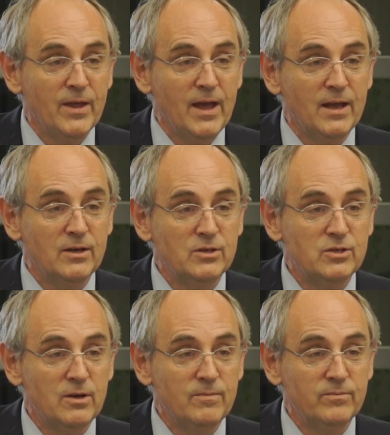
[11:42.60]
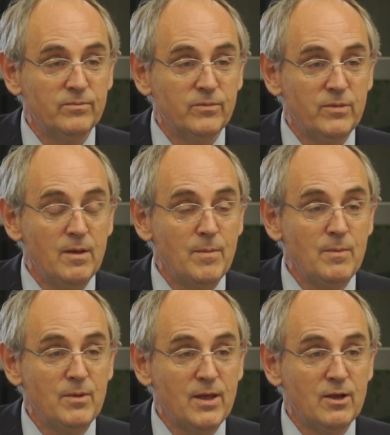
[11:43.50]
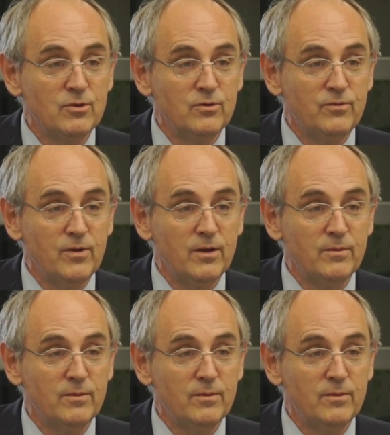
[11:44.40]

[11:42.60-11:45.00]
And maybe they could have,